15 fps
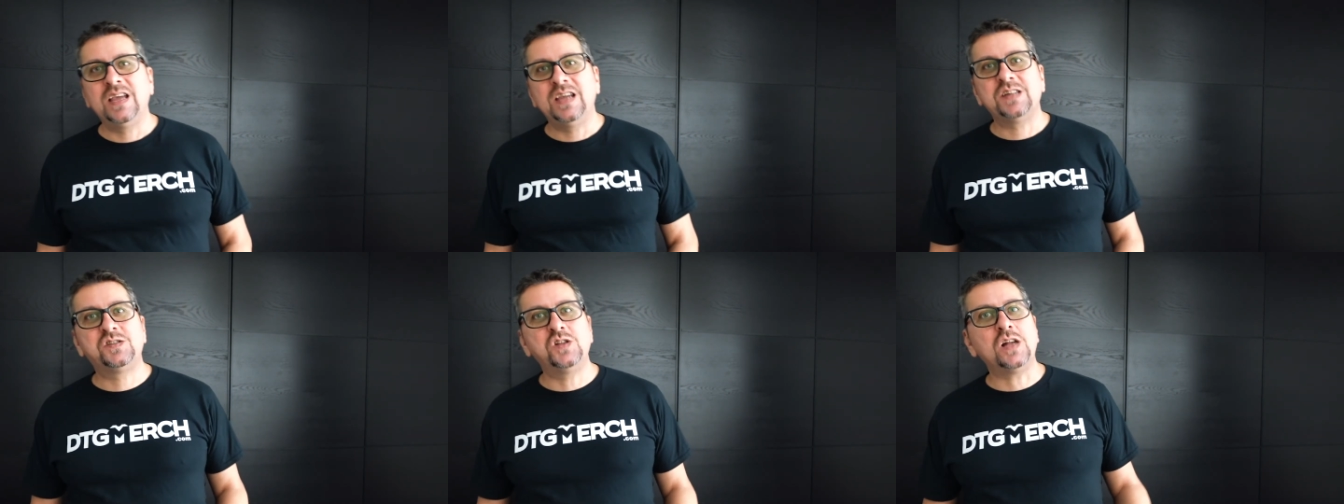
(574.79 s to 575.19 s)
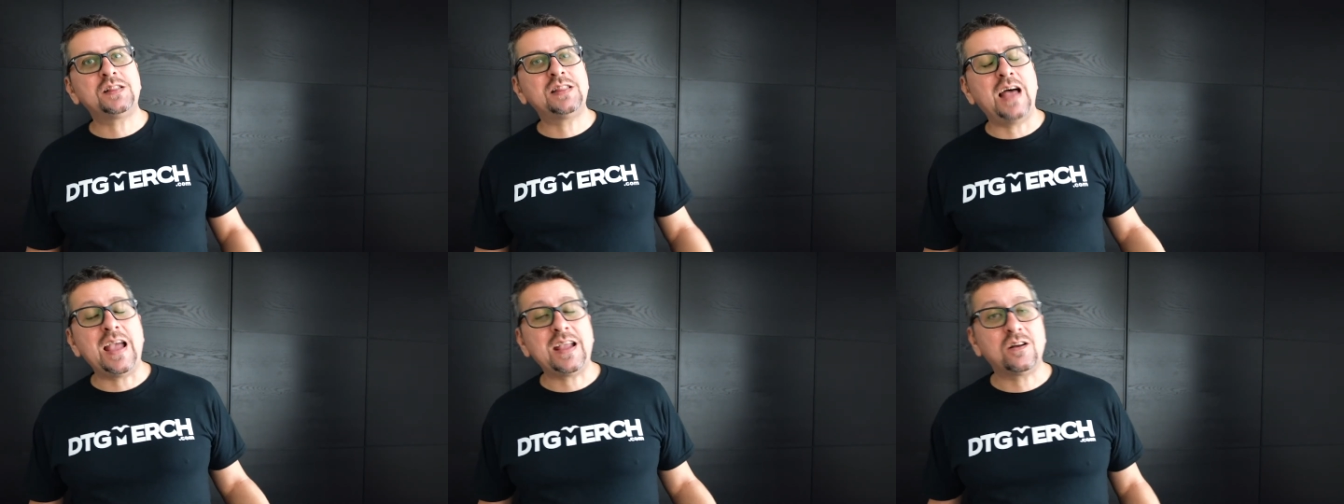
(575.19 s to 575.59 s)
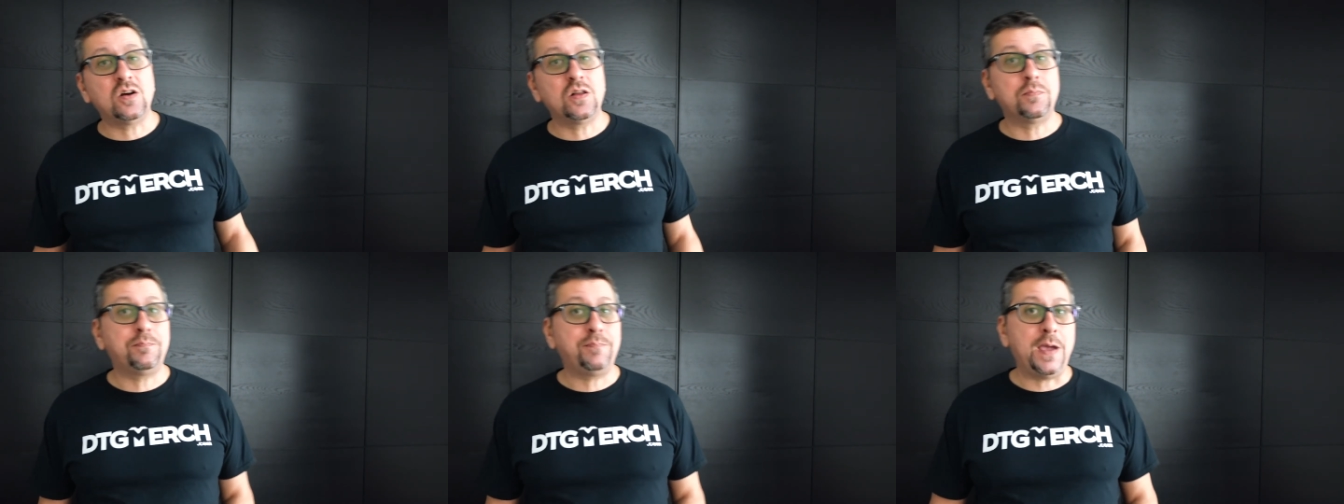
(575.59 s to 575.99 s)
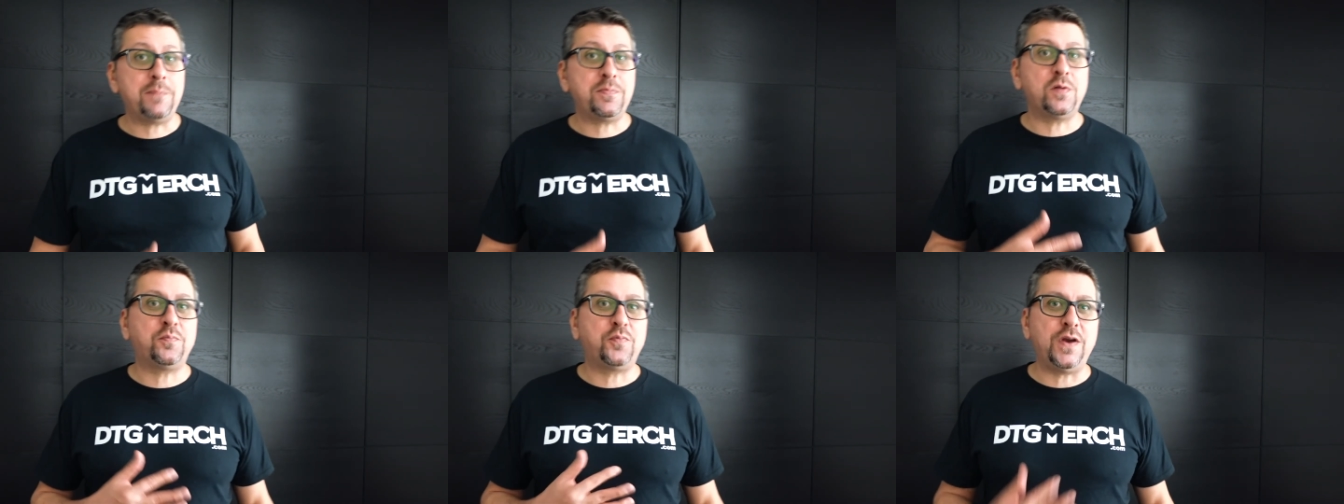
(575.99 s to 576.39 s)
It's not like on
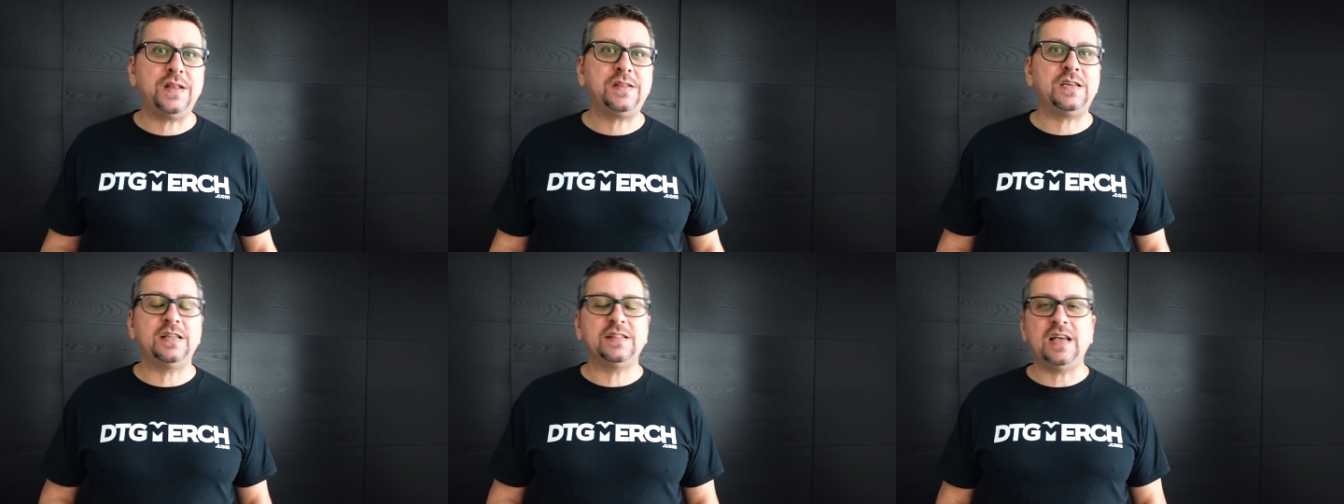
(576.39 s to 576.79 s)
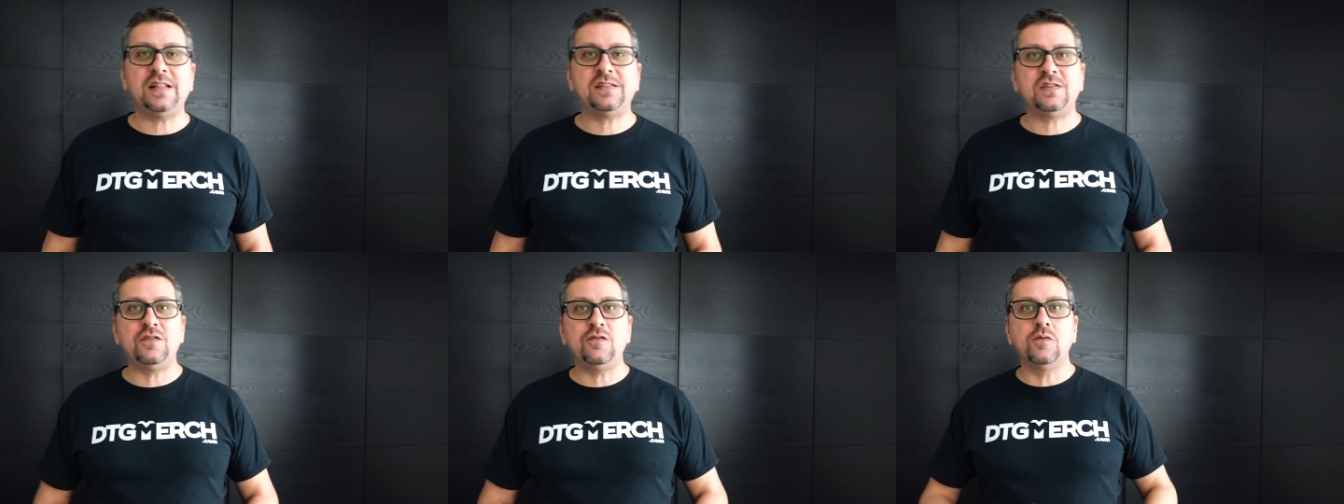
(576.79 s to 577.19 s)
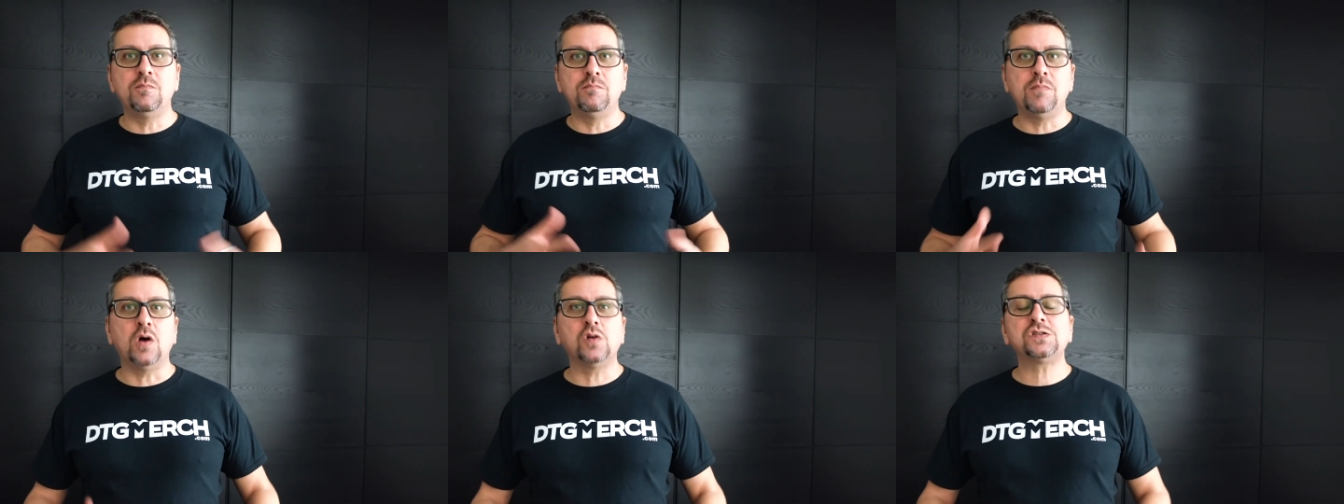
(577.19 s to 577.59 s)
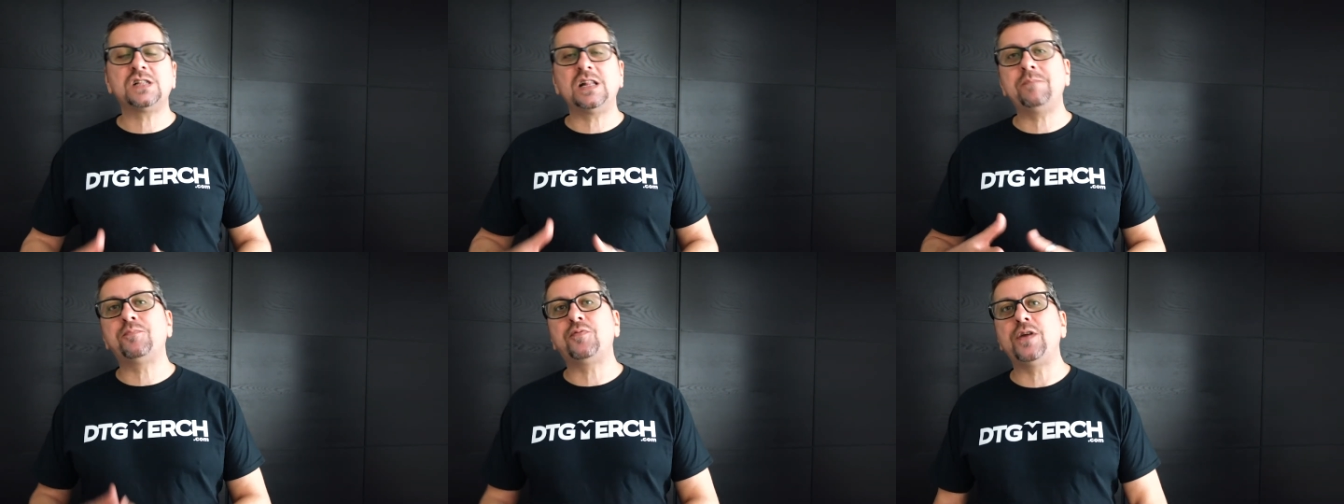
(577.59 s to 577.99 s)
paper printing that you
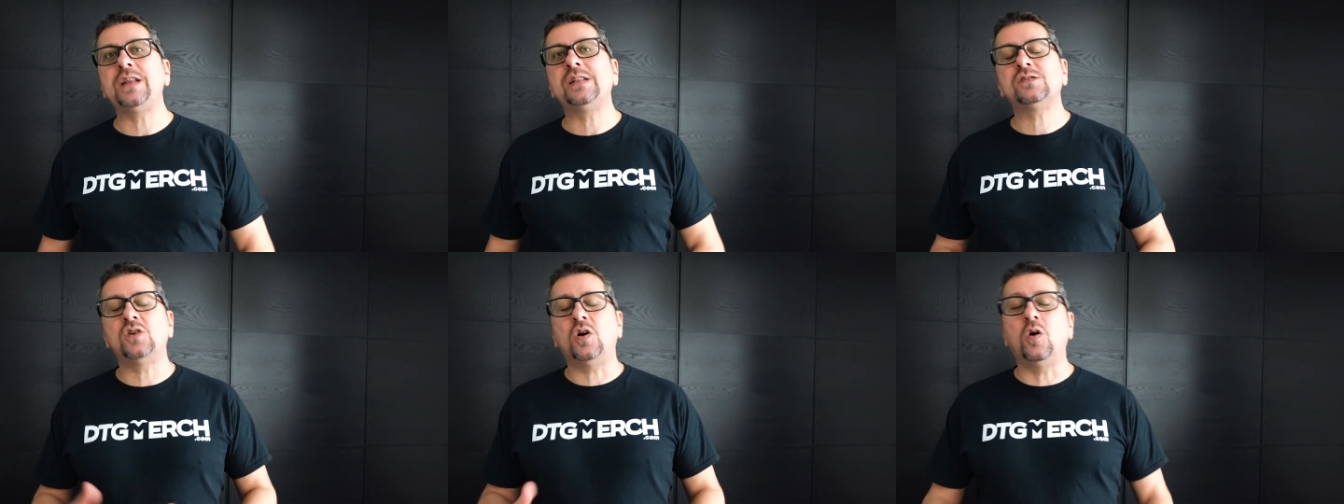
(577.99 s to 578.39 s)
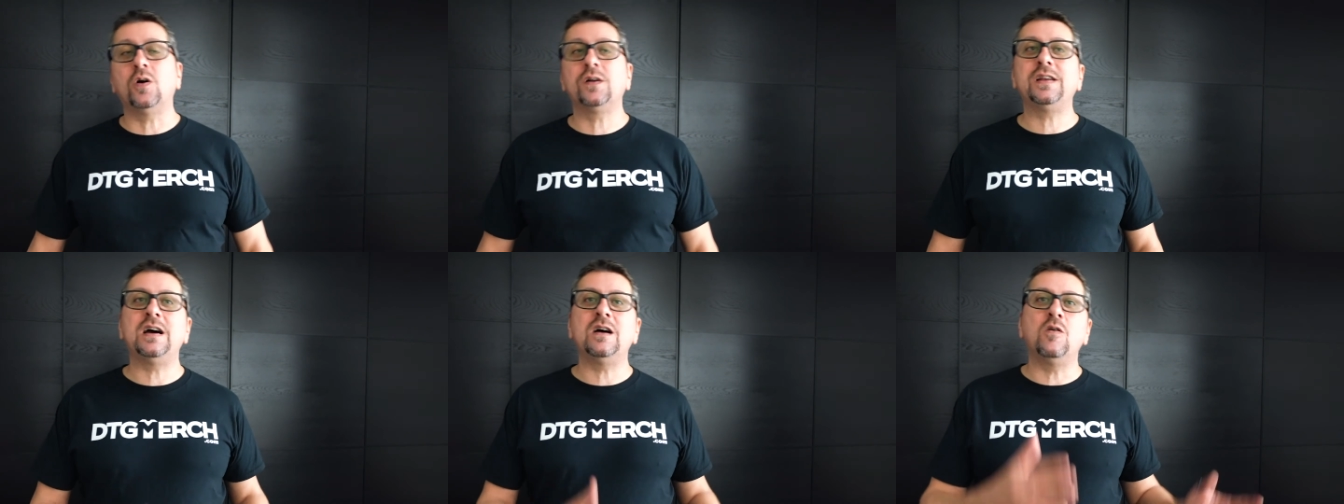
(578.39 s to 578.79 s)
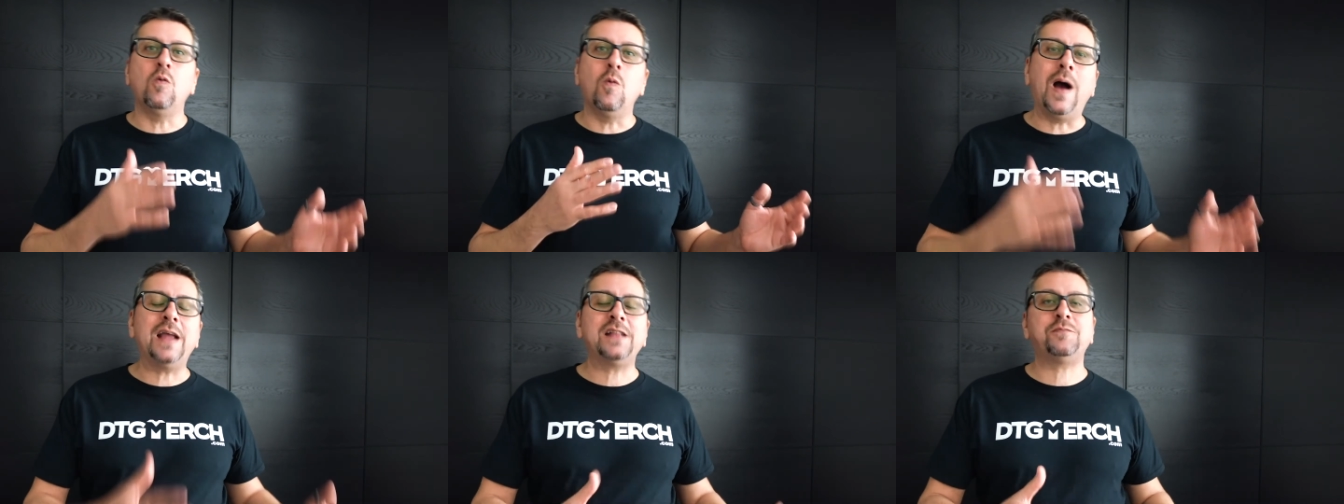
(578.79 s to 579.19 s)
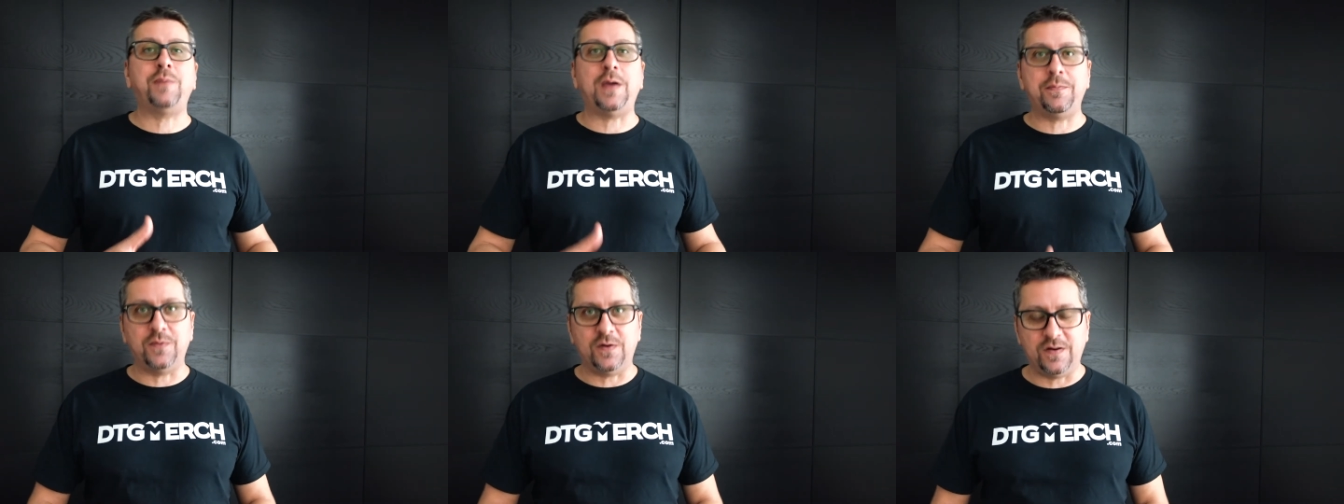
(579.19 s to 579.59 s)
mostly print on a white
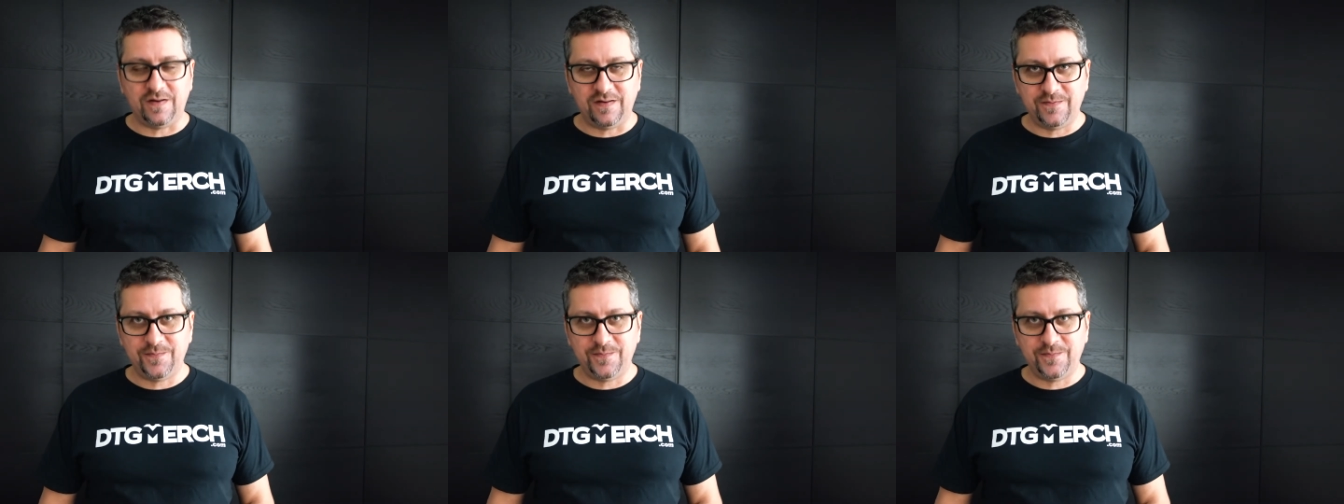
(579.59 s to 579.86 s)
paper.